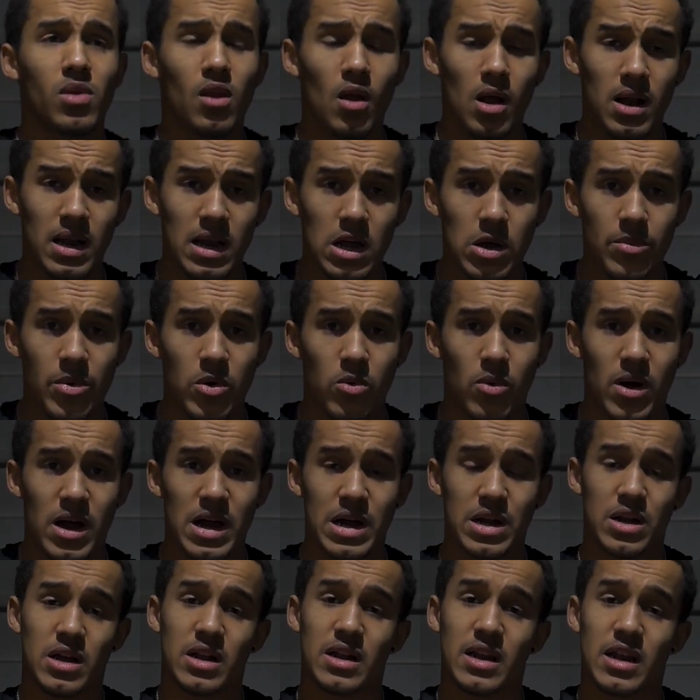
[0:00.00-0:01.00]
a little bit
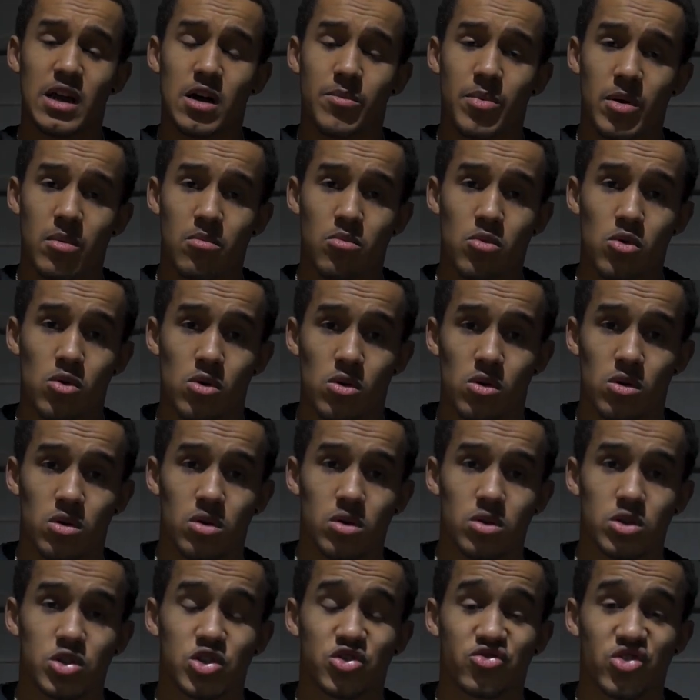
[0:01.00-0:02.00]
wider, a little bit more
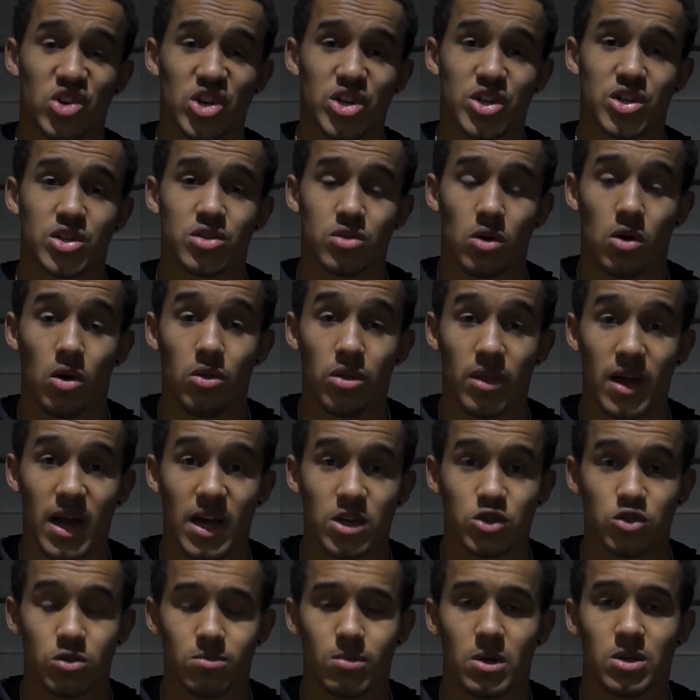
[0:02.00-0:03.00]
stress on the
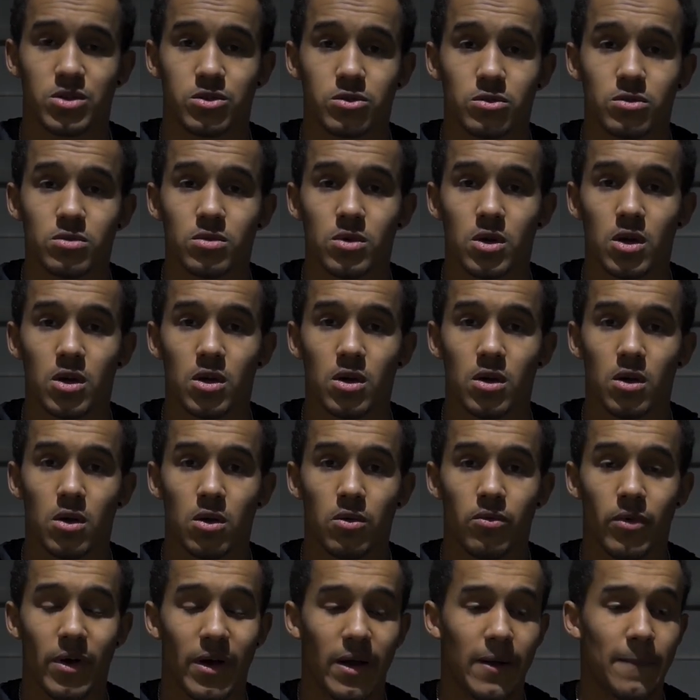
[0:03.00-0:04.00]
actual muscle,
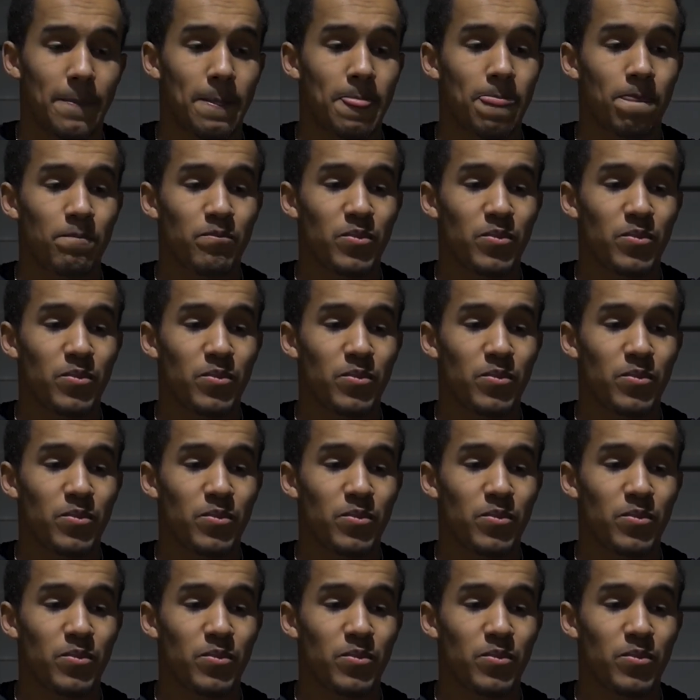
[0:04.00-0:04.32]
right?